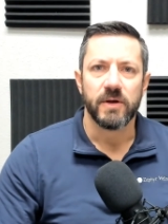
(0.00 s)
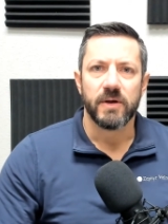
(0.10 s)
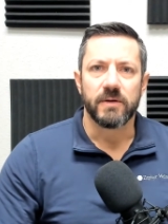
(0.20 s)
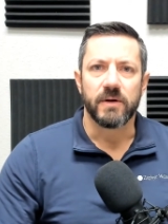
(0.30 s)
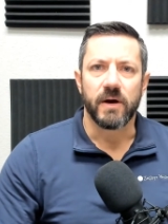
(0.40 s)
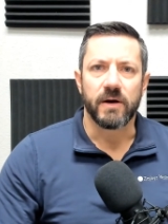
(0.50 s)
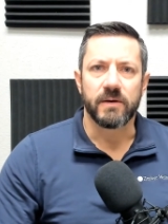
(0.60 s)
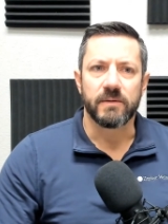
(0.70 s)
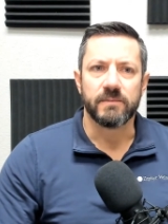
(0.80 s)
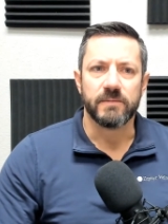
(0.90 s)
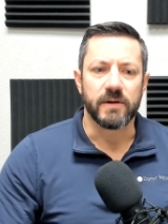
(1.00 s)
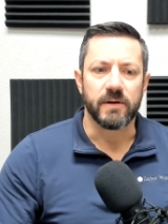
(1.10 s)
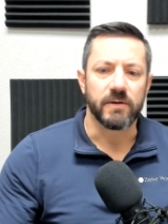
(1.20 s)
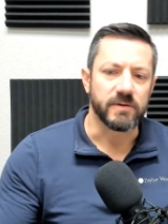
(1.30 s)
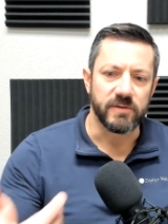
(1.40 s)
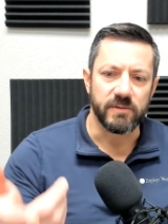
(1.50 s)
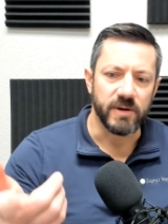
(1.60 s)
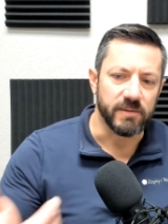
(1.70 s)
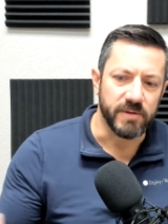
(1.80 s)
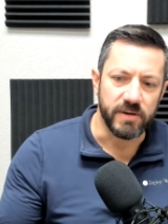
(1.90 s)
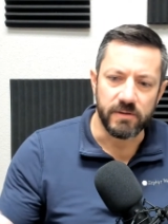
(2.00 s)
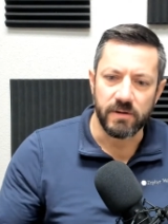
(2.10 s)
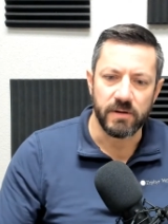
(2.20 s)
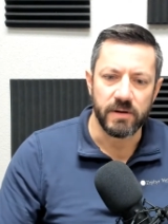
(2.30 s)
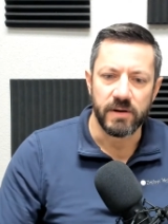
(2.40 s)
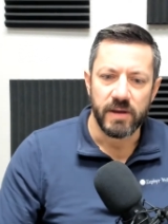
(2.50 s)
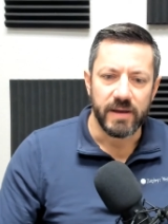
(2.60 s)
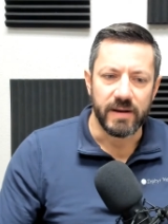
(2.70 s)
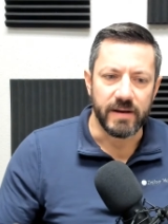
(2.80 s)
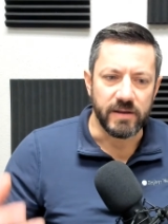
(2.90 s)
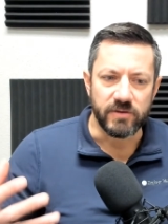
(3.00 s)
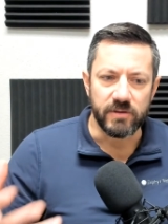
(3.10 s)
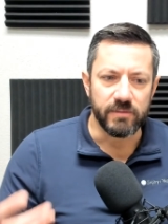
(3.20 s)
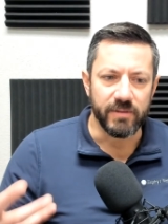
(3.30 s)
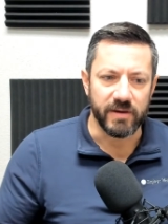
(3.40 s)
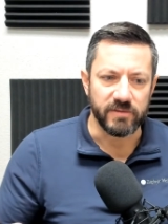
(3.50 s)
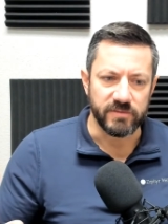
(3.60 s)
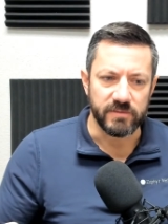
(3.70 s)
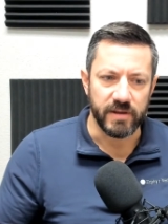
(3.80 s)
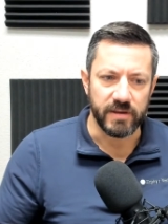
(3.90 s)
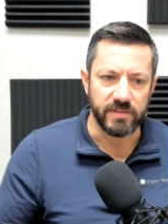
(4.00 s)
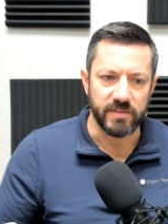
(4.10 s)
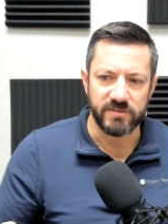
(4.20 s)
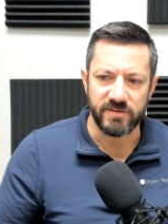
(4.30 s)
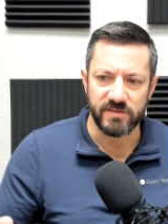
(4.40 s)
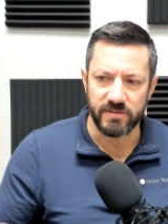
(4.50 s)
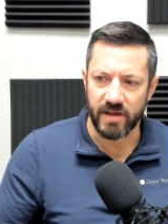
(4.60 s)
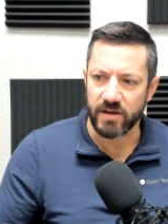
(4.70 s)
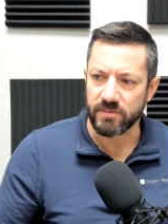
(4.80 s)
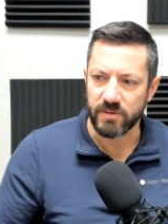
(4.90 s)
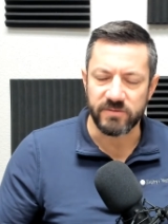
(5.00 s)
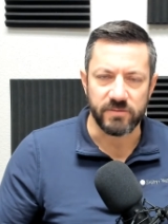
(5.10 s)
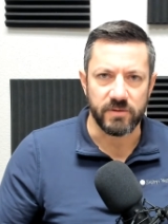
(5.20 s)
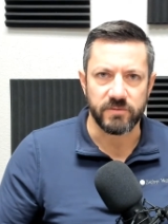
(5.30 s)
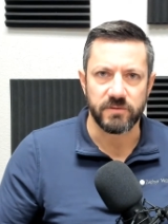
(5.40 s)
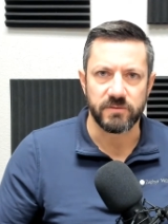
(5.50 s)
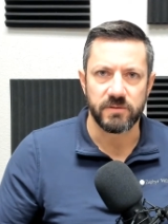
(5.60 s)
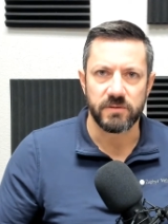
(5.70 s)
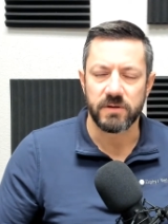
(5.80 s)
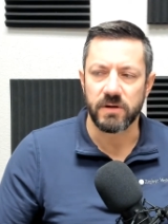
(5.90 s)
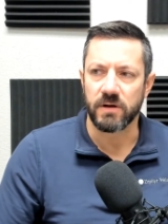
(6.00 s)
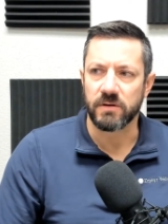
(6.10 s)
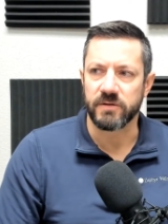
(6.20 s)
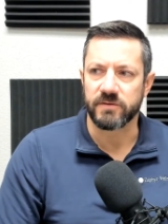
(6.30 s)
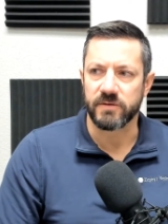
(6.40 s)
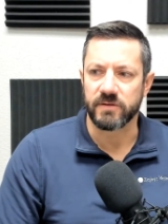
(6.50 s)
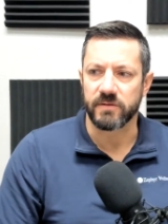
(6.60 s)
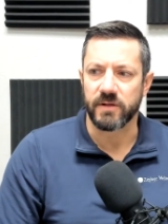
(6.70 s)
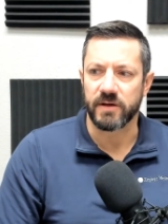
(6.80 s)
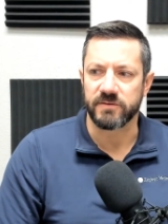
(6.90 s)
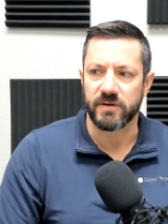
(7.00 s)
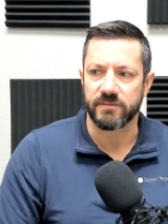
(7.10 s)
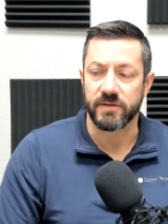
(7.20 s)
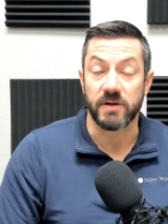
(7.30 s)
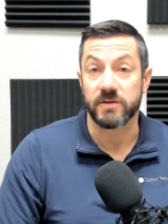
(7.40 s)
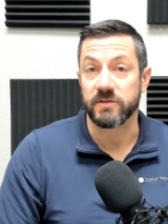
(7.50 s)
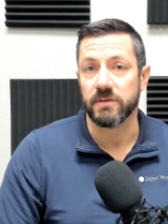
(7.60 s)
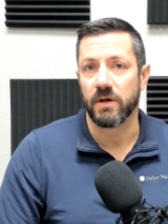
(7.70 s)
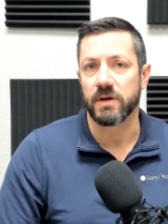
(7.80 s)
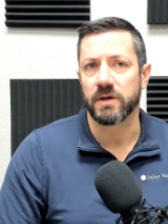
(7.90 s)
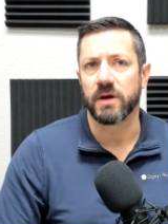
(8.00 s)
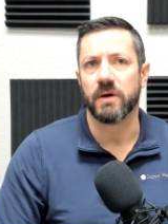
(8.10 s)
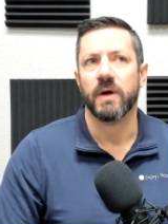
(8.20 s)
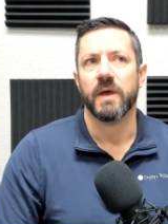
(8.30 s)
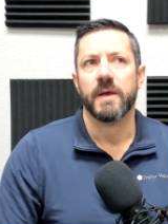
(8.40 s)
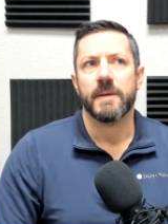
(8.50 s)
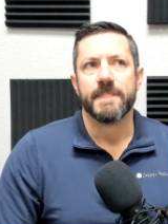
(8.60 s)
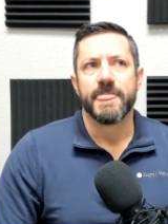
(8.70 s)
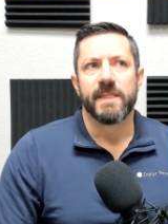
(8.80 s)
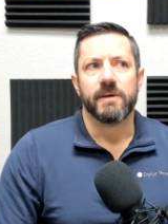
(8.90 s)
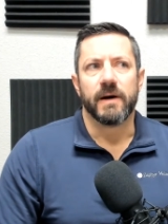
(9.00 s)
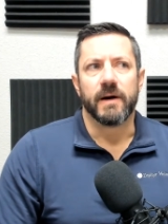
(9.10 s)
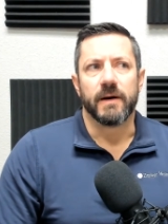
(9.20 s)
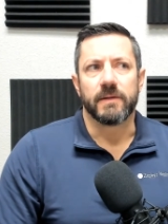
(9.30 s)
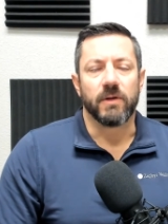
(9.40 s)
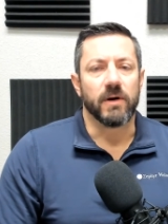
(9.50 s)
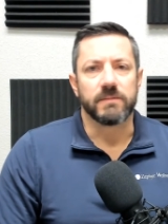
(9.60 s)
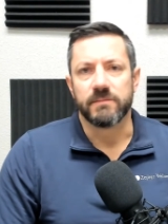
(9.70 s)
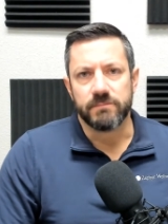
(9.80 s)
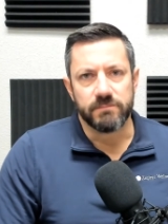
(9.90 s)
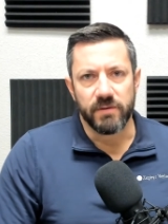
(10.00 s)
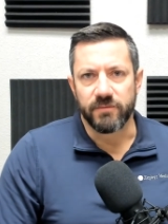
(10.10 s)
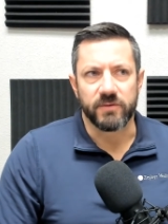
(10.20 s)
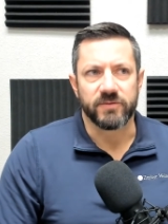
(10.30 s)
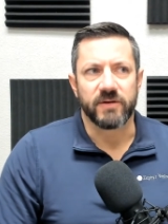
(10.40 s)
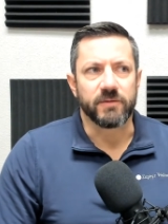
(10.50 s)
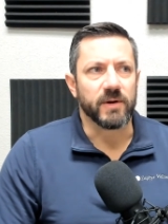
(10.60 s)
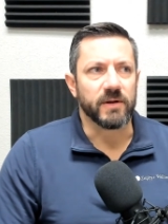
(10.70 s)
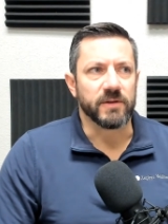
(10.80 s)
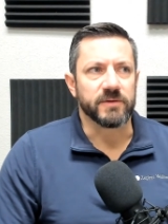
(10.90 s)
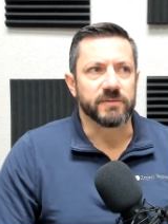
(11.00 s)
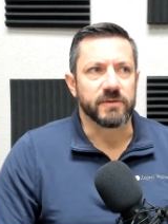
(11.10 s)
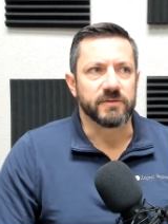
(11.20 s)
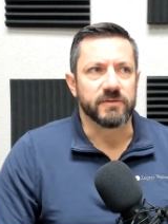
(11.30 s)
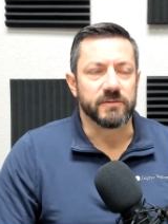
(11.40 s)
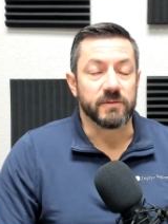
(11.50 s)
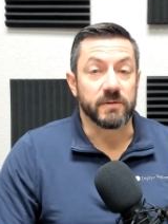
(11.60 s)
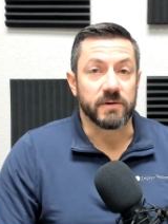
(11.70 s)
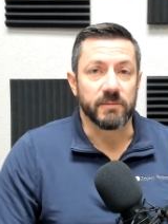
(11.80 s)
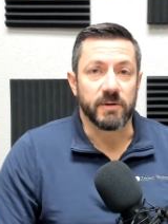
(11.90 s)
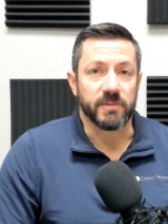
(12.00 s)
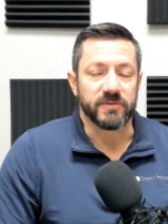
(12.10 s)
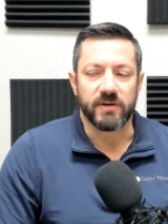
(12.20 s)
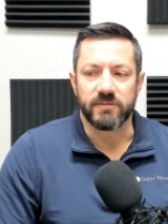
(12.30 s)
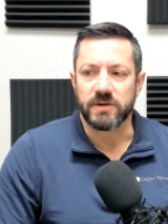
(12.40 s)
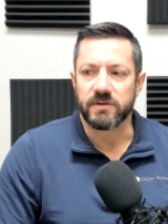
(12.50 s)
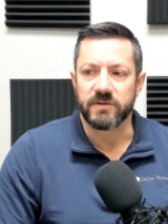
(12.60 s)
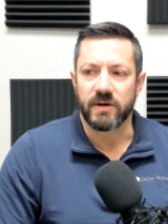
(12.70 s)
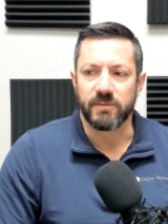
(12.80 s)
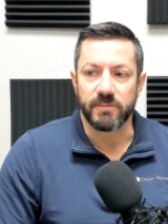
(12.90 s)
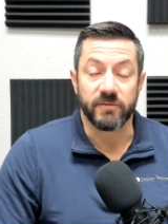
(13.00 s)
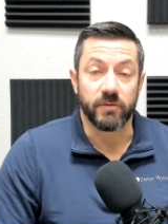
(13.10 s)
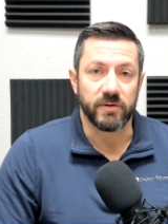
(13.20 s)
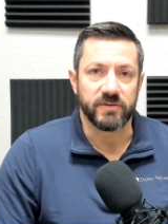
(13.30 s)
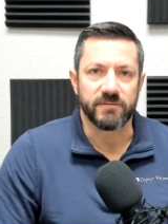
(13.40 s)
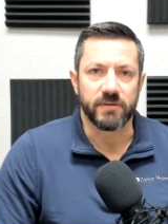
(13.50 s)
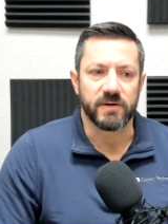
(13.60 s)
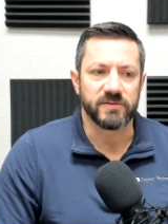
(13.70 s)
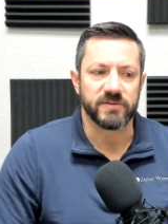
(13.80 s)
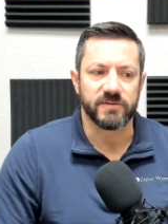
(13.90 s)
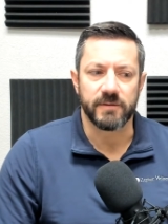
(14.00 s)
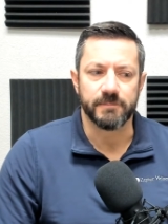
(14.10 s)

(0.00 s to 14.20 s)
uh, you know, hooks into my computer, and and I can do this. Like, this is a lot of resources. You know, it's it's a lot of stuff that not too long ago, uh, long before Zephyr Wellness, which we were coming up on seven years now, but before Zephyr existed,